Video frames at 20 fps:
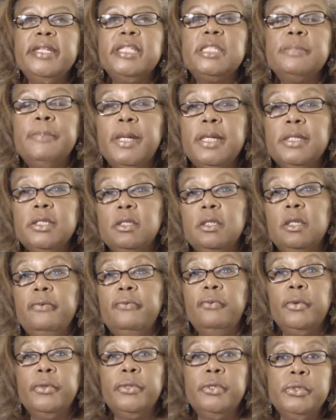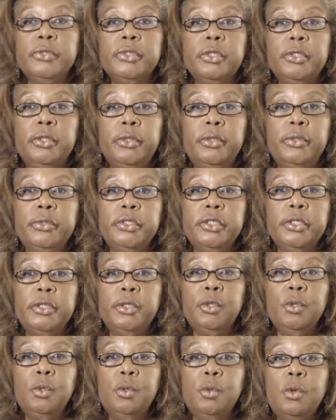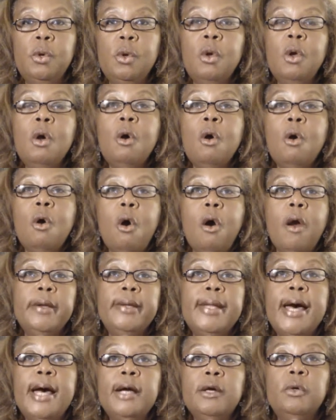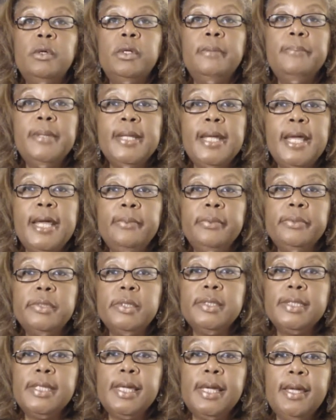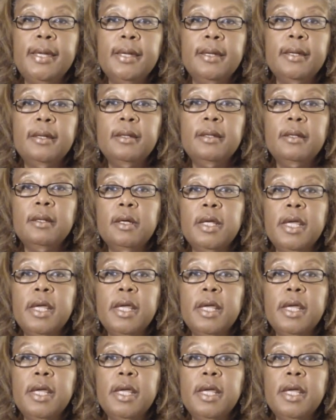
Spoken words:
and especially for those clergy who are not going to be able to take